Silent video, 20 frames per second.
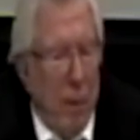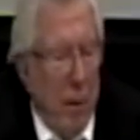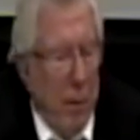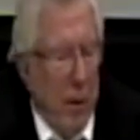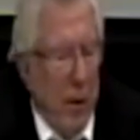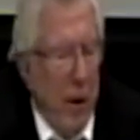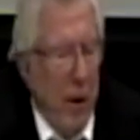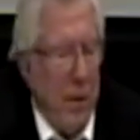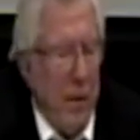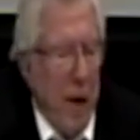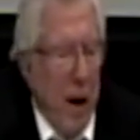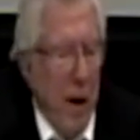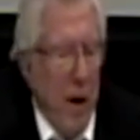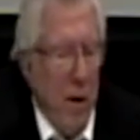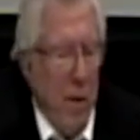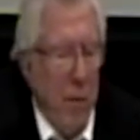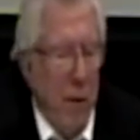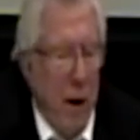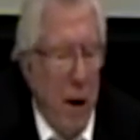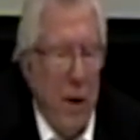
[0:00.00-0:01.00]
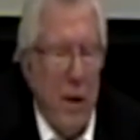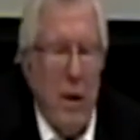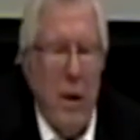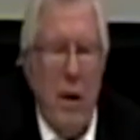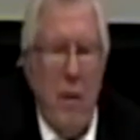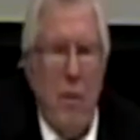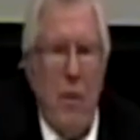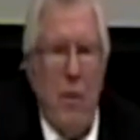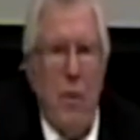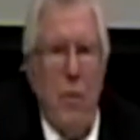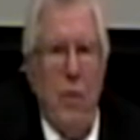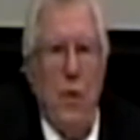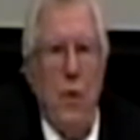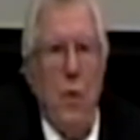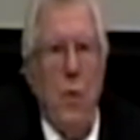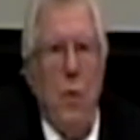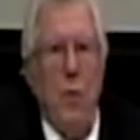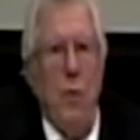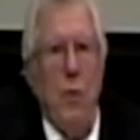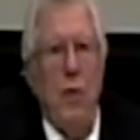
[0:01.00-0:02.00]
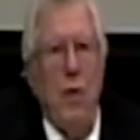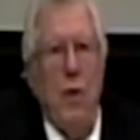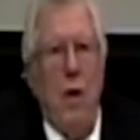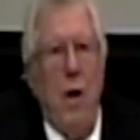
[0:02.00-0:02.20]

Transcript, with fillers: maybe they sacrificed even to Zeus